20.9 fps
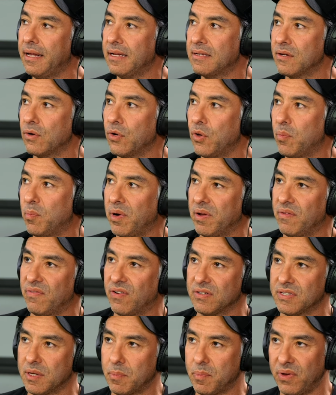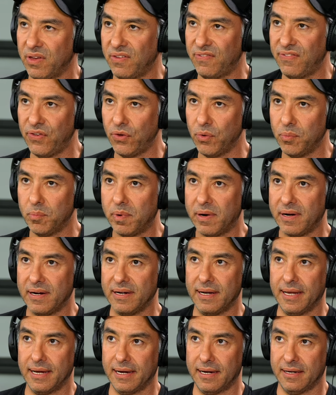that's a good point. For example, if you buy
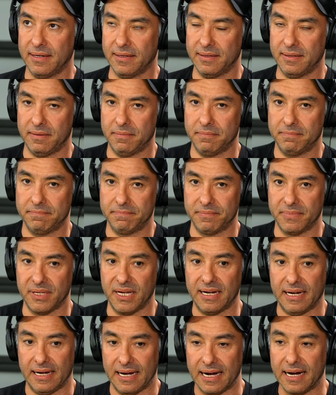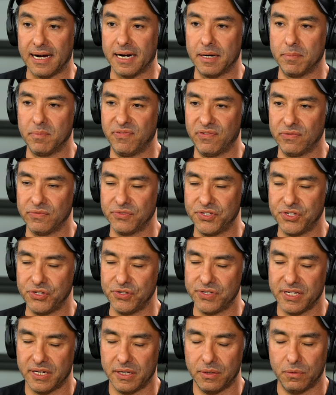like a, a arm from
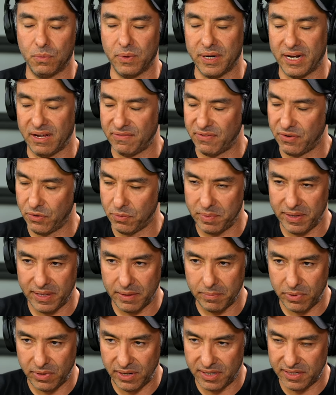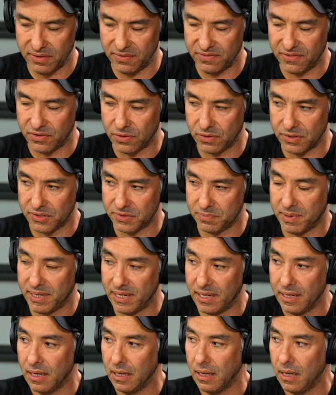Toyota, whatever will be the mm-hmm. brand, of course,
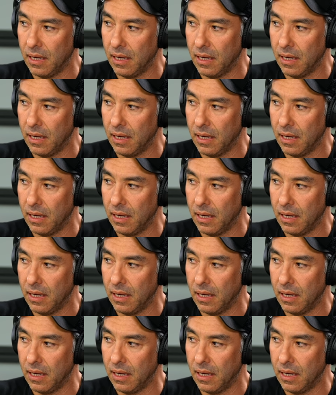but